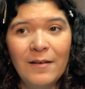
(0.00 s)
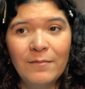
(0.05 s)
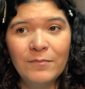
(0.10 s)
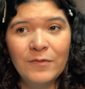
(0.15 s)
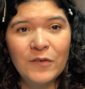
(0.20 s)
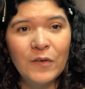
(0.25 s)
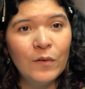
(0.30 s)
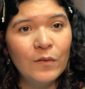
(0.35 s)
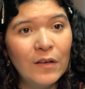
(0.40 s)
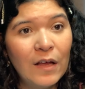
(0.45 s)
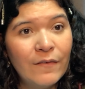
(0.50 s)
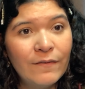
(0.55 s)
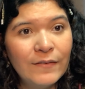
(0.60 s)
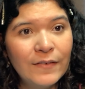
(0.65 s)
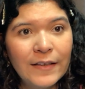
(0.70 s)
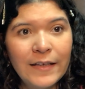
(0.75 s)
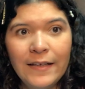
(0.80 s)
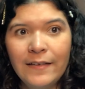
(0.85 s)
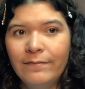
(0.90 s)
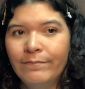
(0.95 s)
so
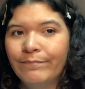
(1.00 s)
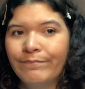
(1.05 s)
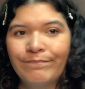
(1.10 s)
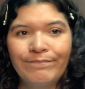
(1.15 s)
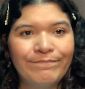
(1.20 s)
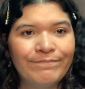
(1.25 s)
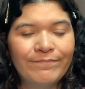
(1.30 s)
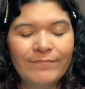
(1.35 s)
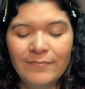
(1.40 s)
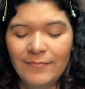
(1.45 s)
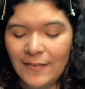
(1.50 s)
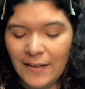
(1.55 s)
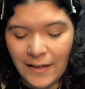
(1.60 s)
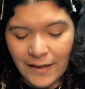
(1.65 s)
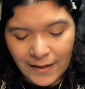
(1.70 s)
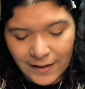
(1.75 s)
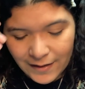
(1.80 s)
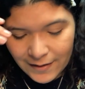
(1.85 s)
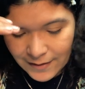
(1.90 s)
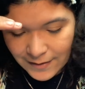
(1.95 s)
lovely.
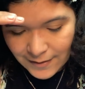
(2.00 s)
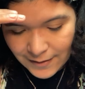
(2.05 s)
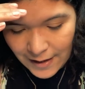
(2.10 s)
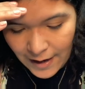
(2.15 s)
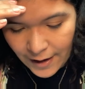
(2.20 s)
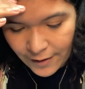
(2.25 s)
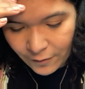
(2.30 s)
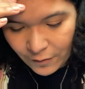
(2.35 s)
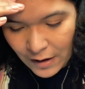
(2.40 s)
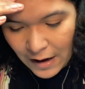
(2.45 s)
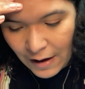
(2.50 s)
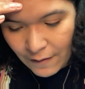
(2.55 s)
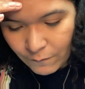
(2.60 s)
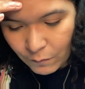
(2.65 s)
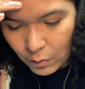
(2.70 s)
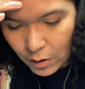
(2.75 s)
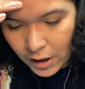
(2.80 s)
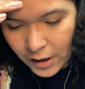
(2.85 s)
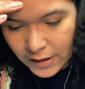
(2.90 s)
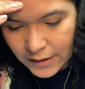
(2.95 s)
Like, I don't have
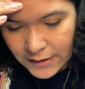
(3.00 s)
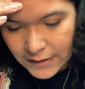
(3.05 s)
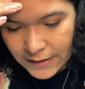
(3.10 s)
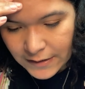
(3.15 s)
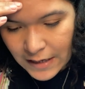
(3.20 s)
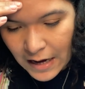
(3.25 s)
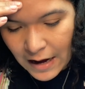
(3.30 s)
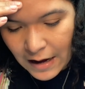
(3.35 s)
words.